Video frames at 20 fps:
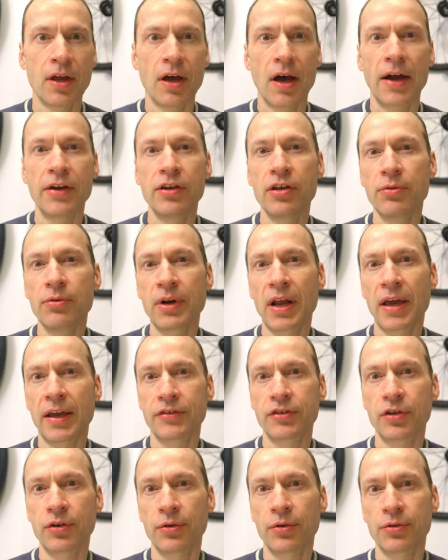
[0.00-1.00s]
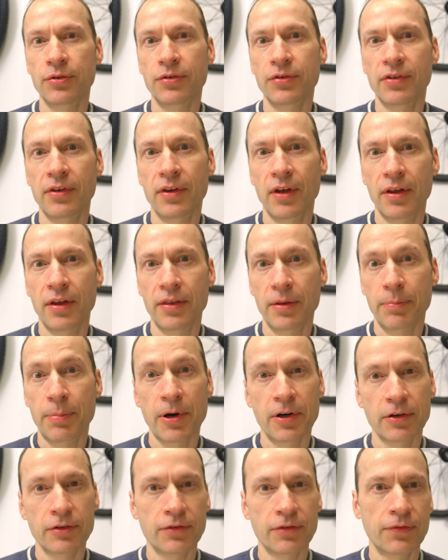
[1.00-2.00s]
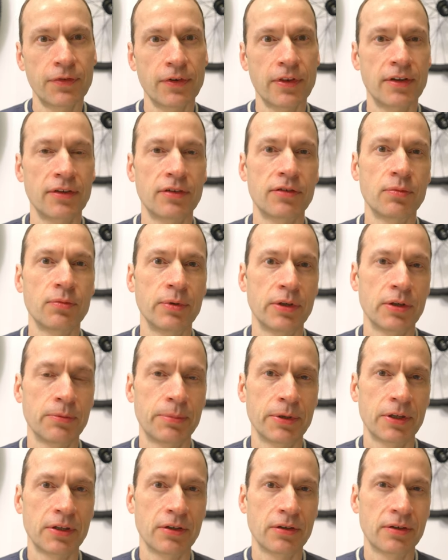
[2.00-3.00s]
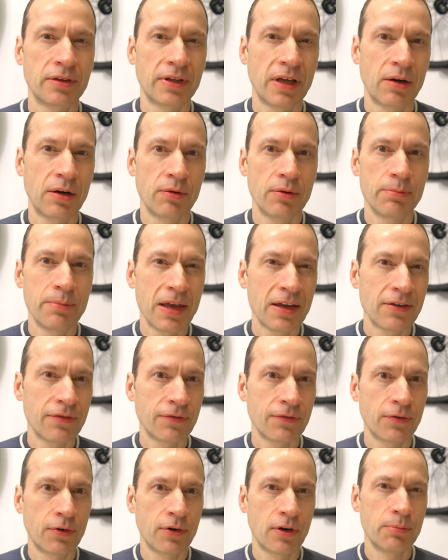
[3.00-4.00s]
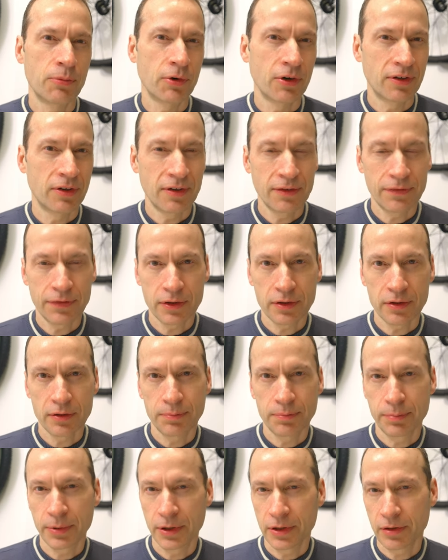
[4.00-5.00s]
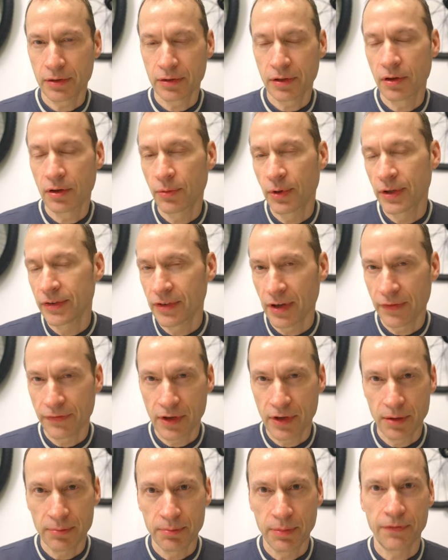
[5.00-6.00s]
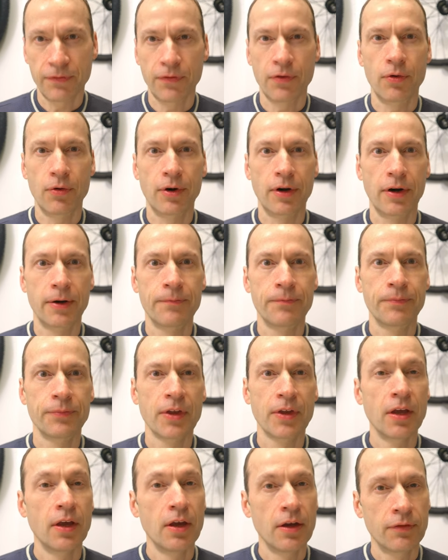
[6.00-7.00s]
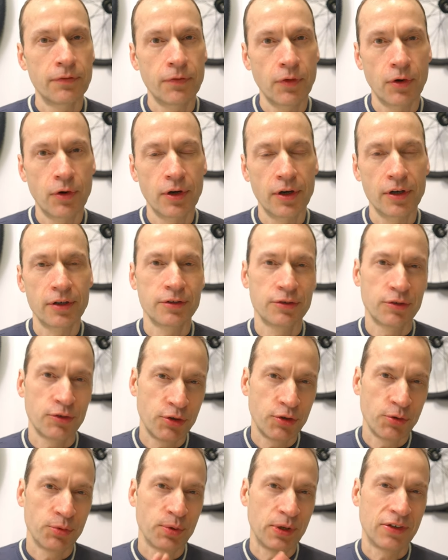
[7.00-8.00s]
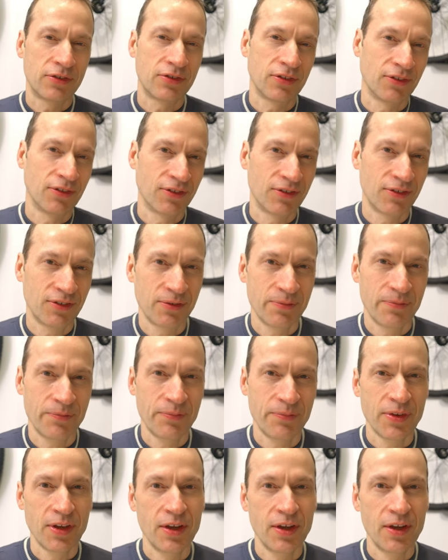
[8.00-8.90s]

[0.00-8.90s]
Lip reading: I knew when I chose the parts for this wheel build that it would make for a more difficult build than the ones I've done before for two reasons.